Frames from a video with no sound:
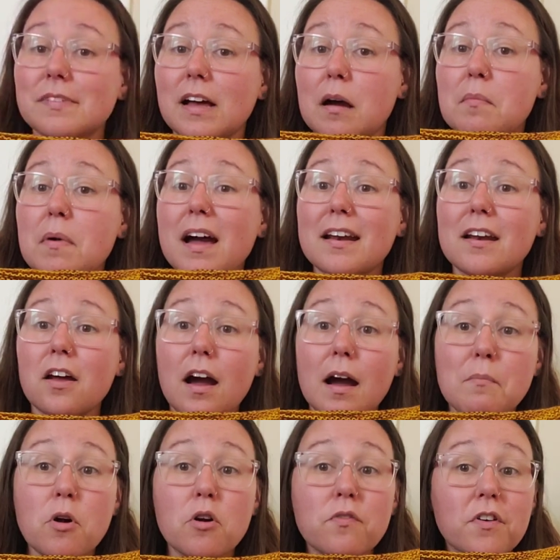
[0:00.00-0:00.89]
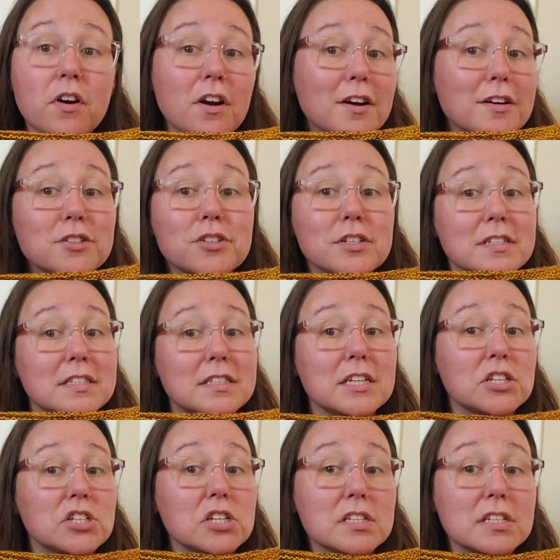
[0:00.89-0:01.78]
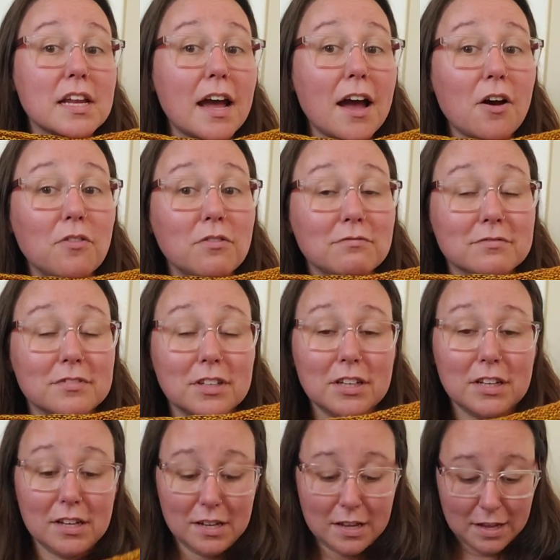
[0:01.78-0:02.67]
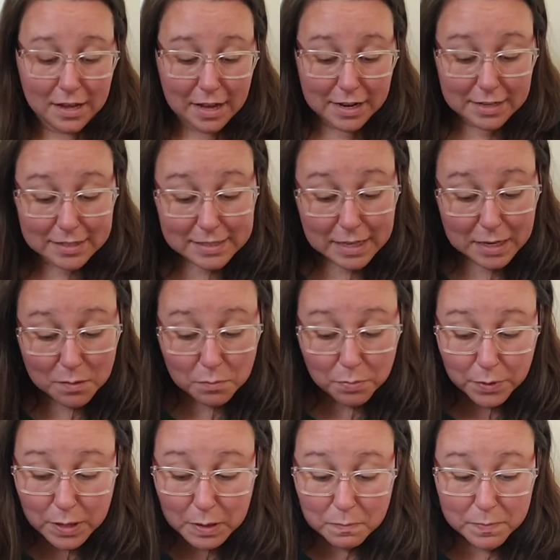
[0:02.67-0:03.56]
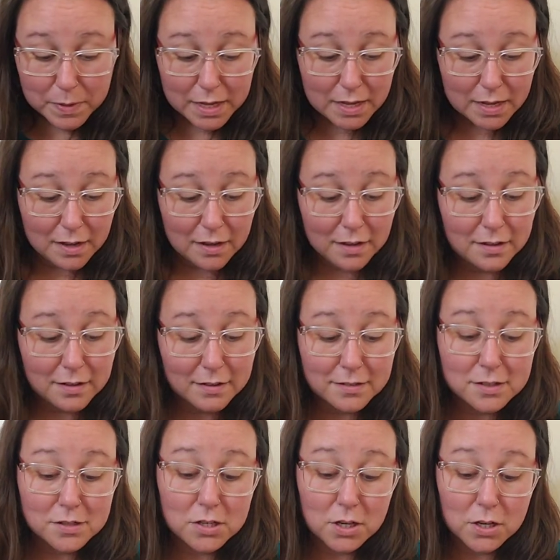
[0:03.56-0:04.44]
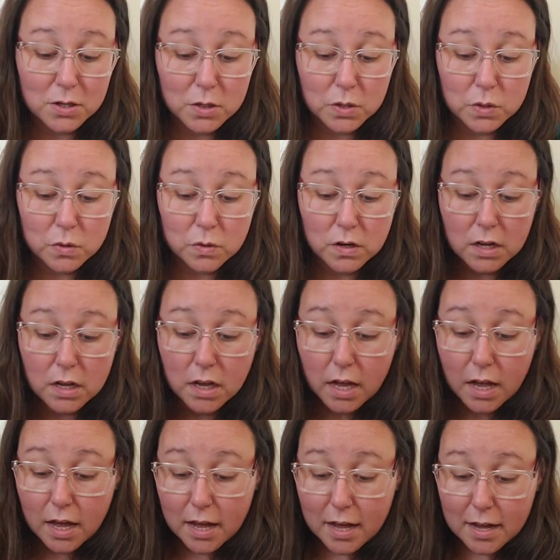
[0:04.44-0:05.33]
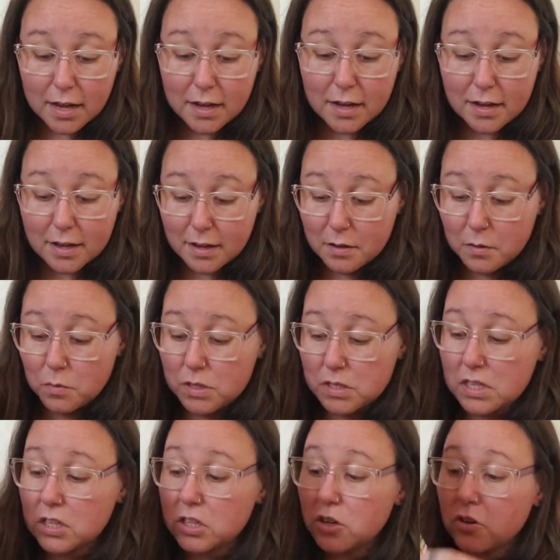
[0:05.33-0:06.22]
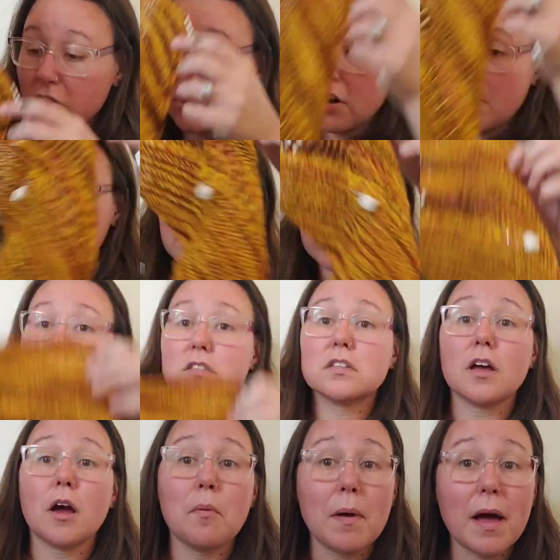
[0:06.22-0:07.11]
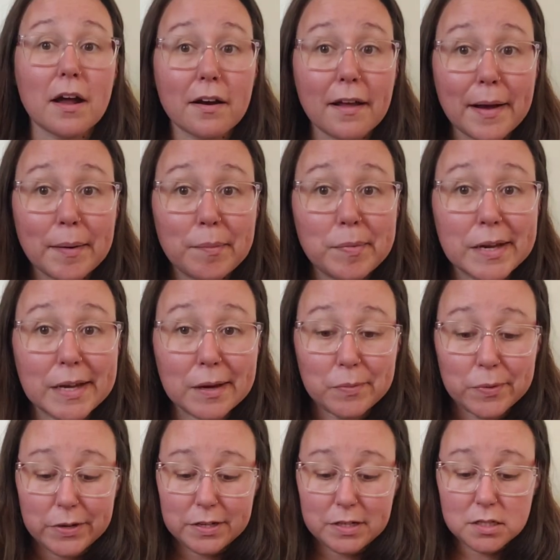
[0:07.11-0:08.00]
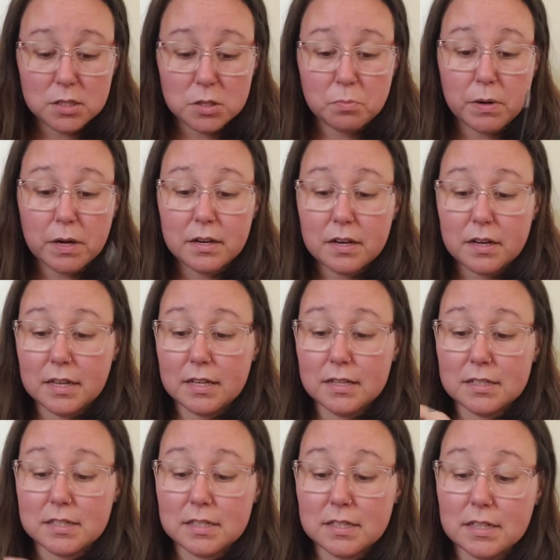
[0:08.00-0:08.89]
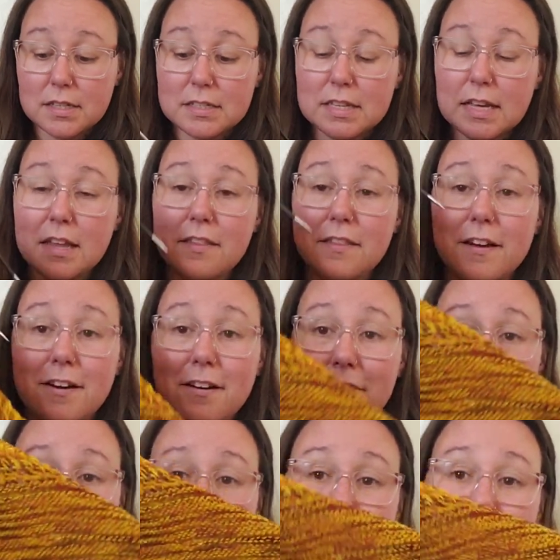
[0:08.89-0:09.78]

I'm at, I'm over 100 stitches now, and it's getting pretty big. So I was a little nervous about how big it was, but it's, it's getting there.